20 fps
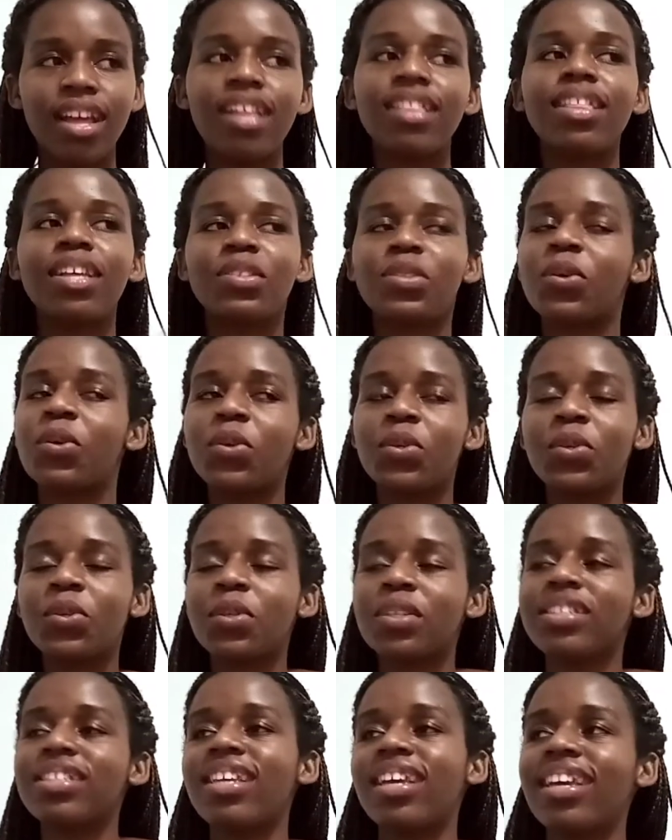that's all you
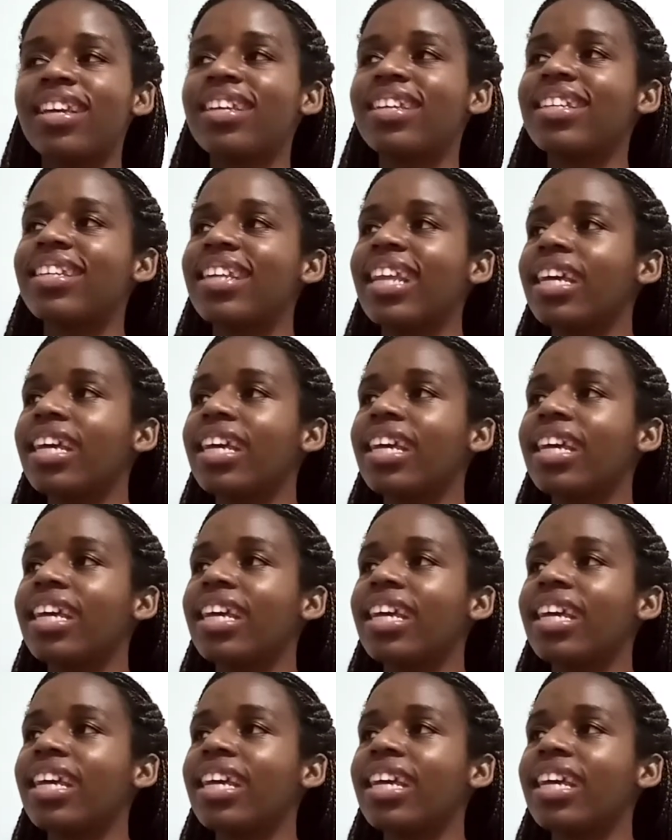could say.